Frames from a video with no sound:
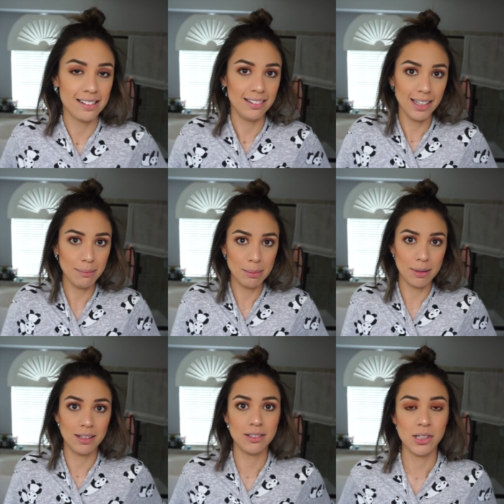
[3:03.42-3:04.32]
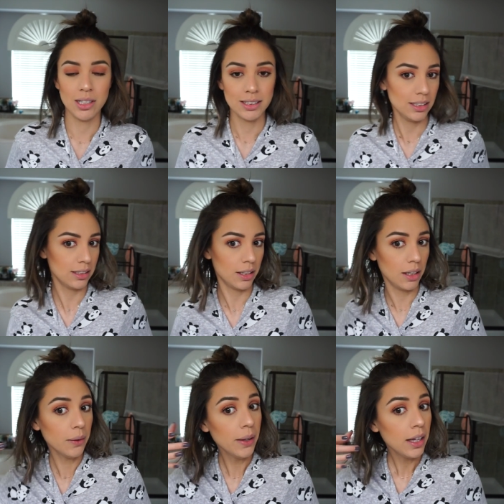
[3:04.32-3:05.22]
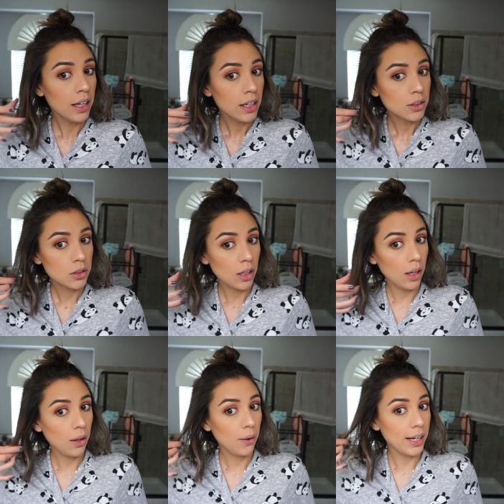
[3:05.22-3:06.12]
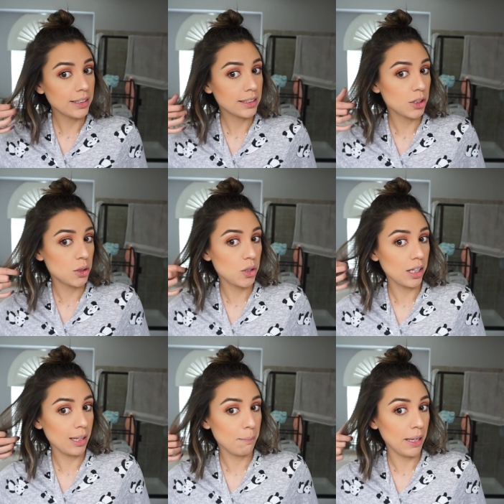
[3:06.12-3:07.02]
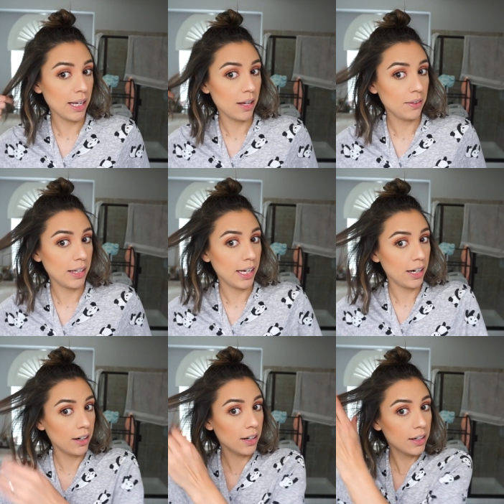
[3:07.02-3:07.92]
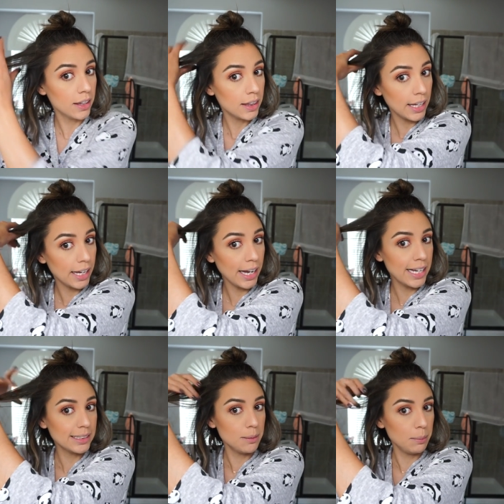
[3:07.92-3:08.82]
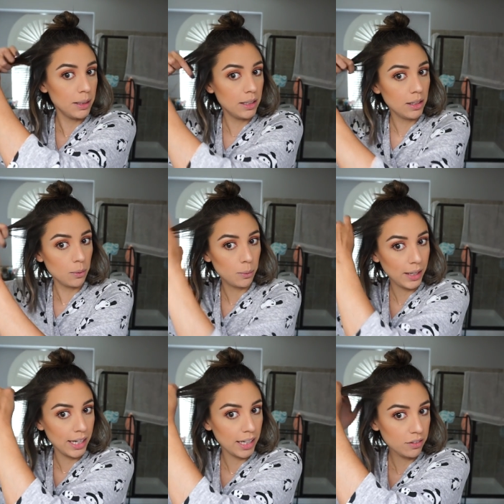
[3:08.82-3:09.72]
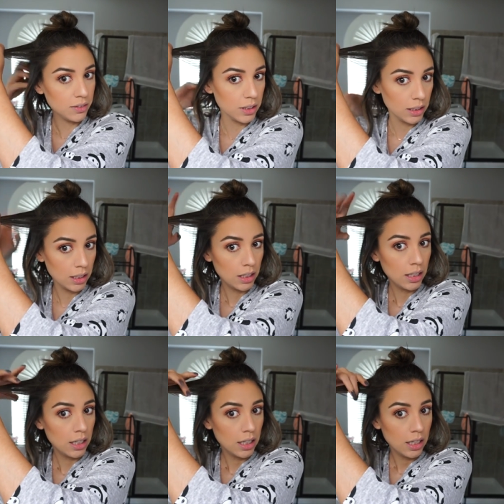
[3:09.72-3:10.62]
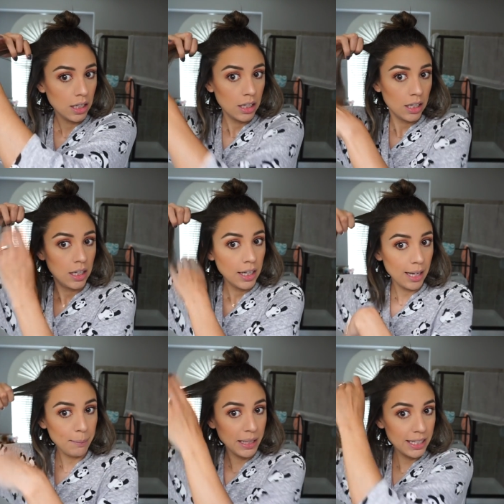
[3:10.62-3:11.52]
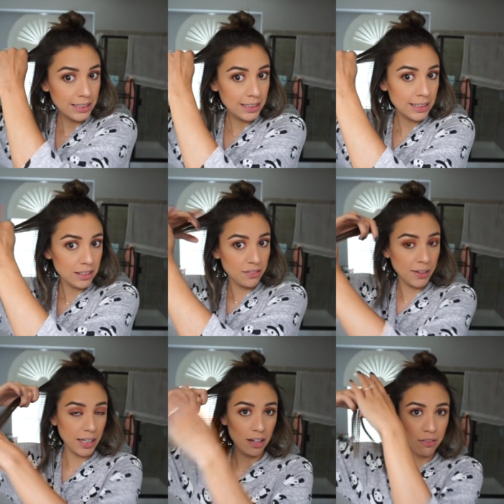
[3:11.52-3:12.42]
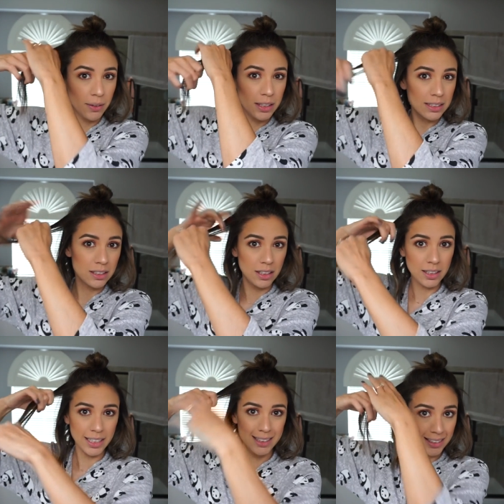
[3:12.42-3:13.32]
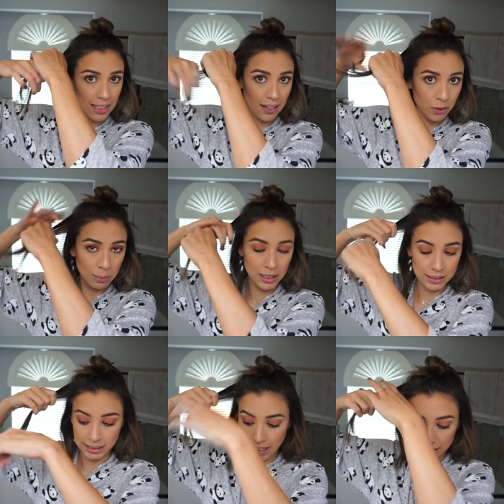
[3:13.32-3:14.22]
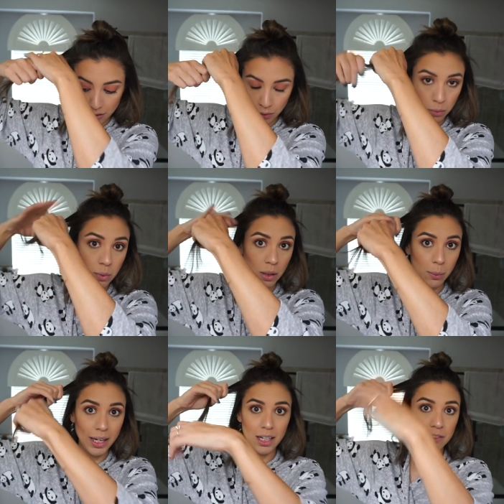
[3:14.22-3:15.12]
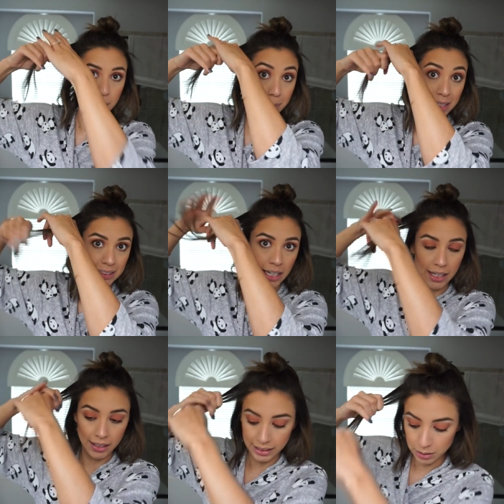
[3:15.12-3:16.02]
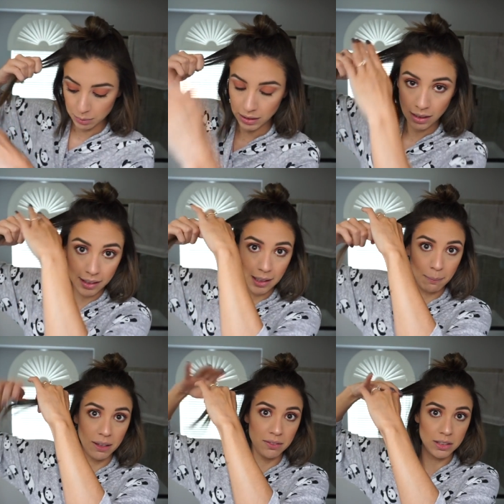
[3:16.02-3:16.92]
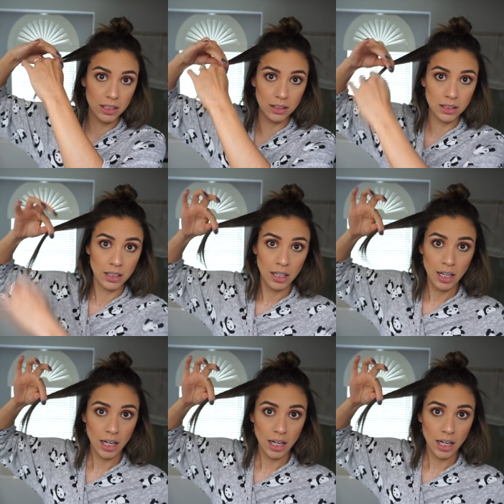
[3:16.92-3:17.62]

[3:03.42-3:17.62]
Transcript: don't look at my bra, as I saw you. So I just gently pick out the hair that hasn't been waved. And because this is a very effortless look, it doesn't have to be exact. If you re-wave or miss hair, it's really not that big of a deal.